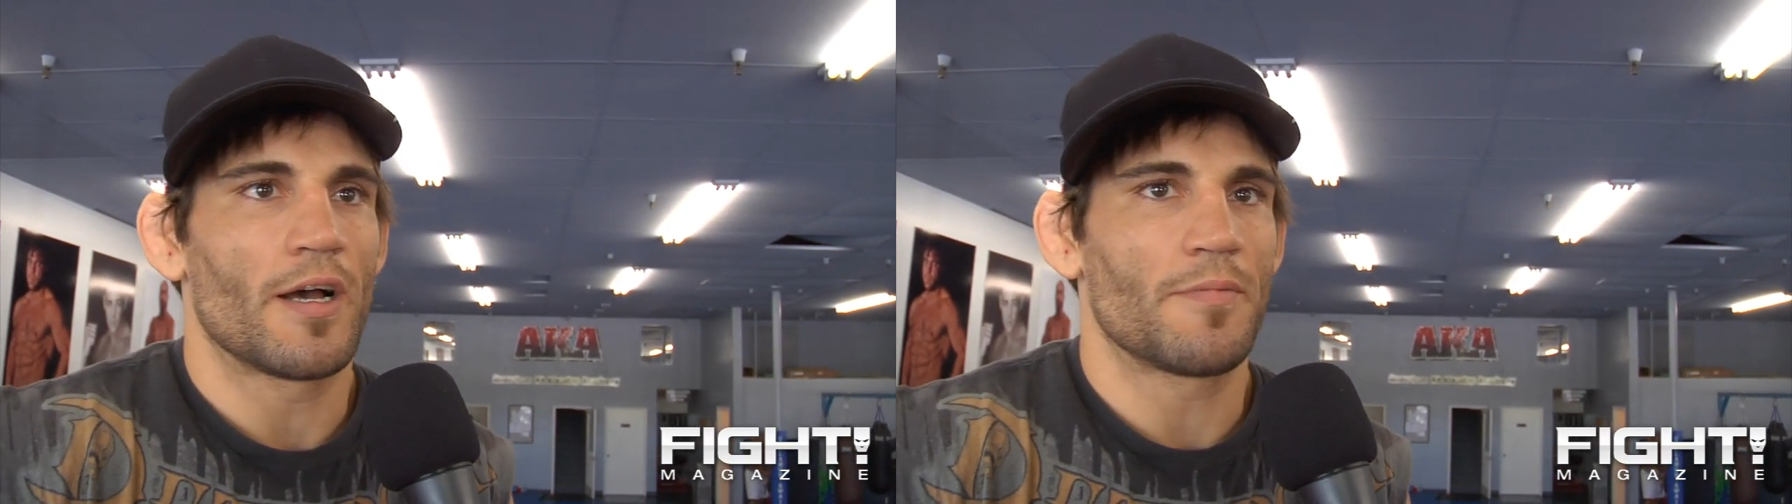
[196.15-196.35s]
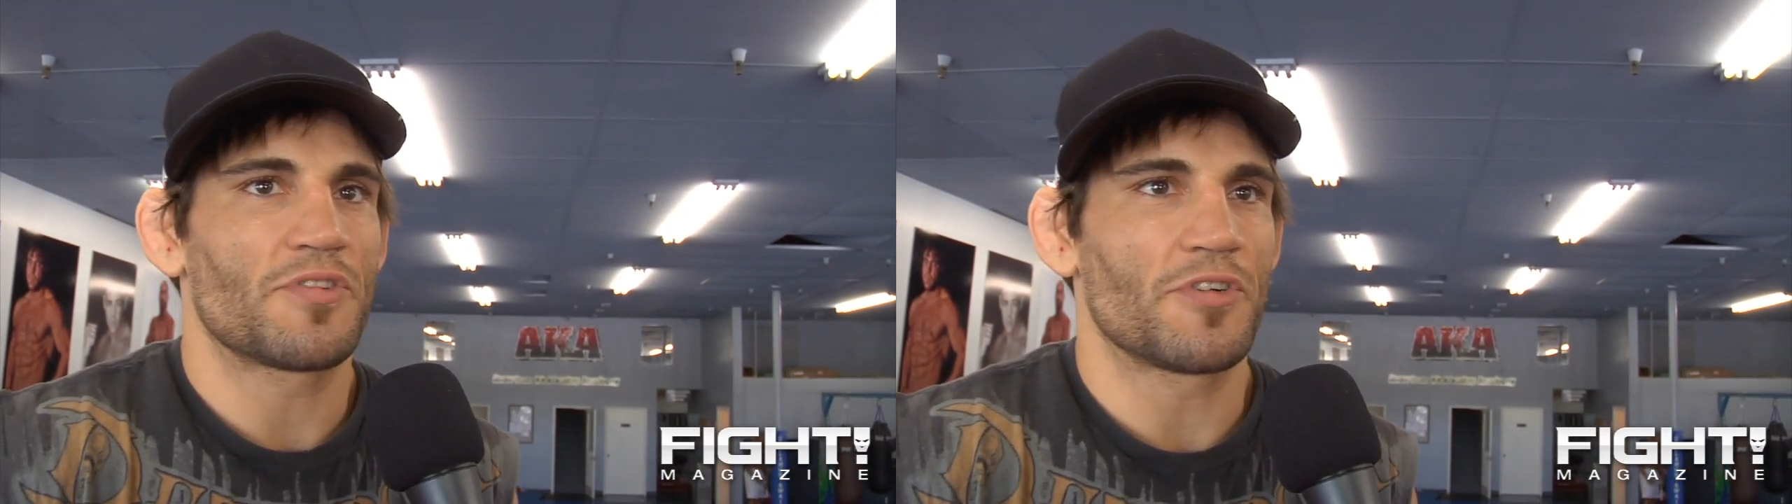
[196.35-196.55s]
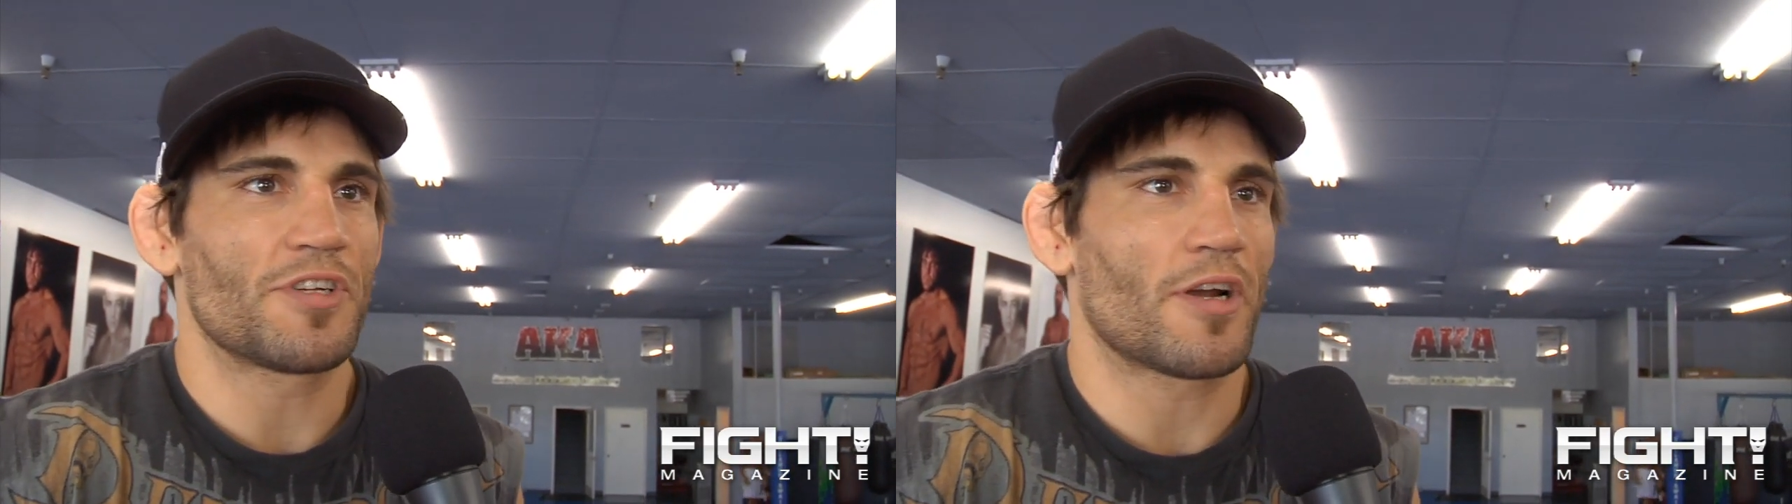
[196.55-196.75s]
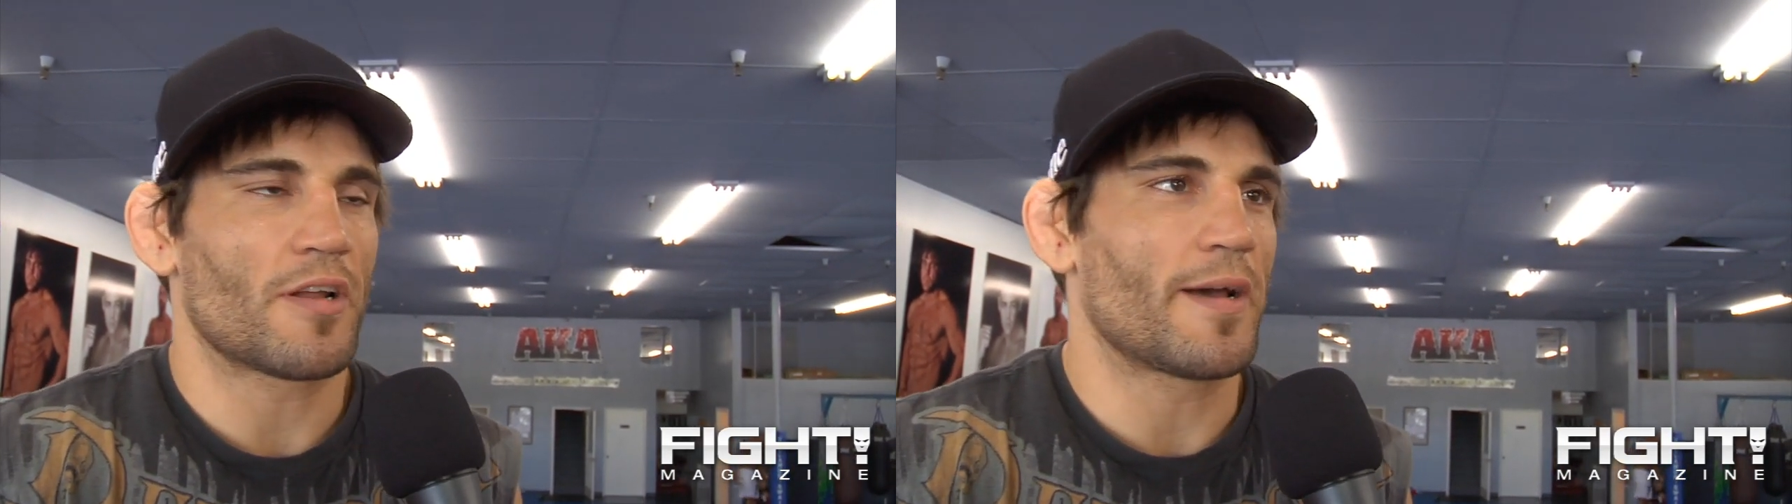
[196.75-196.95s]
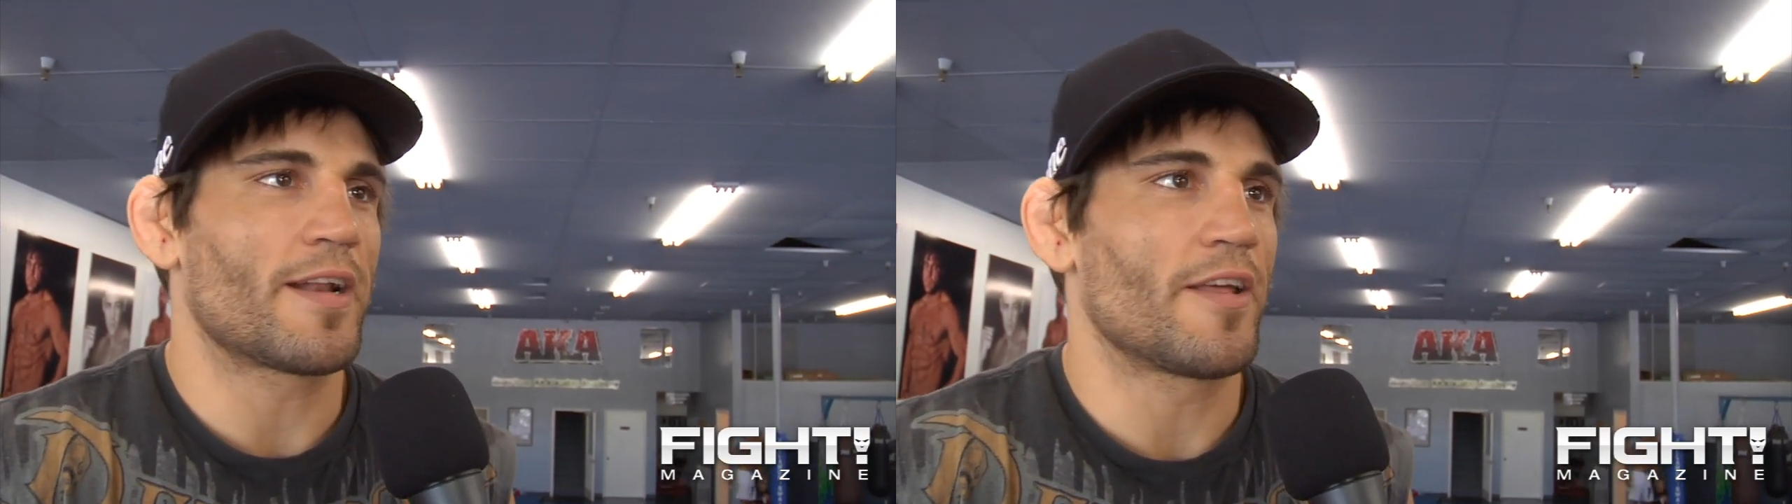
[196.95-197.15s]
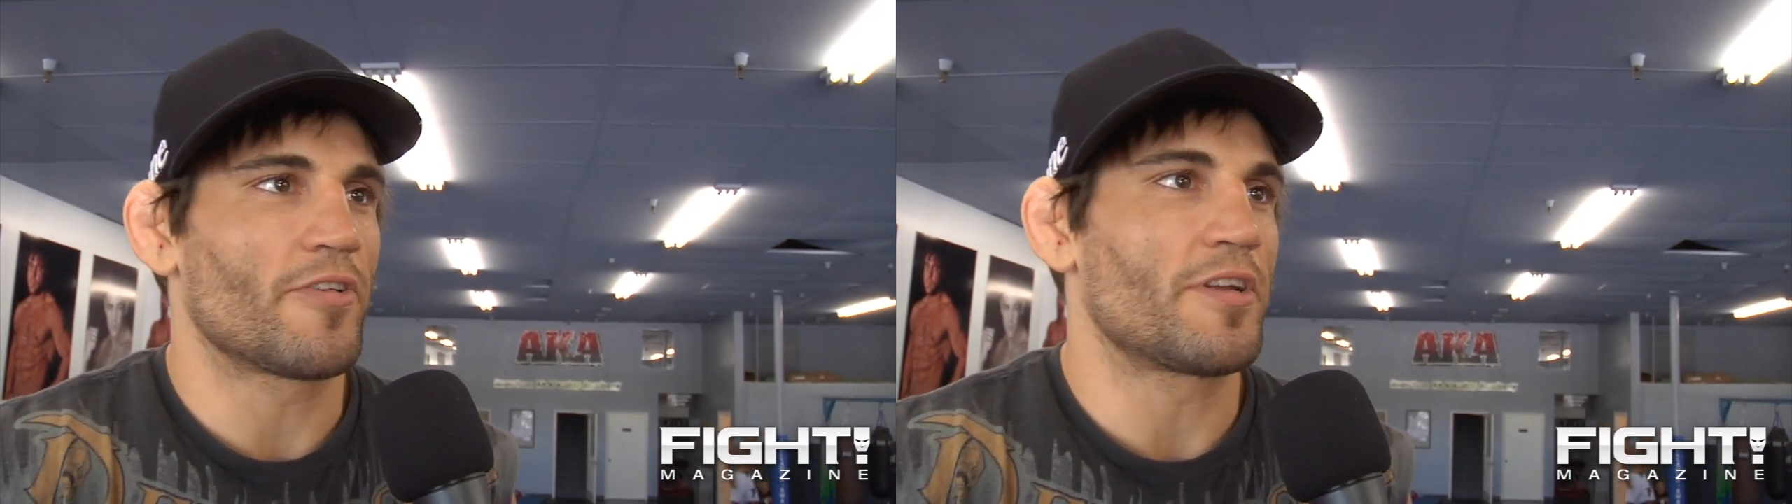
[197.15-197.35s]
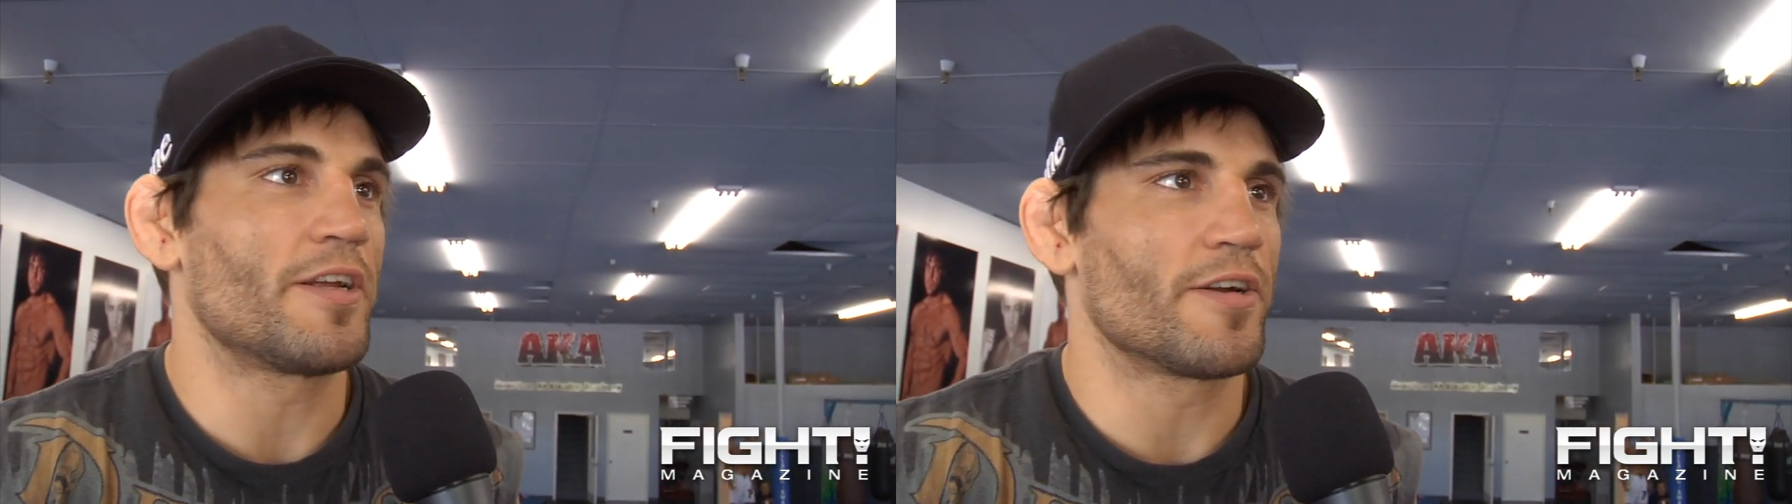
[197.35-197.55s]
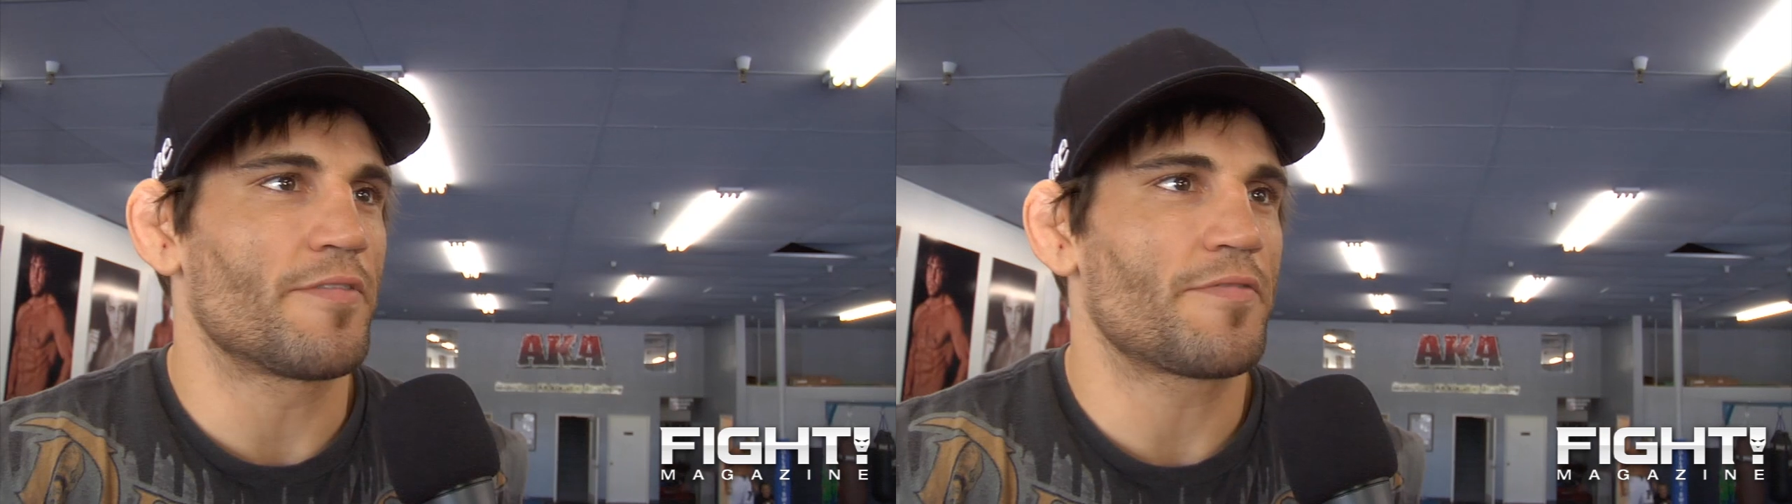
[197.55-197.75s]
So you're talking about another year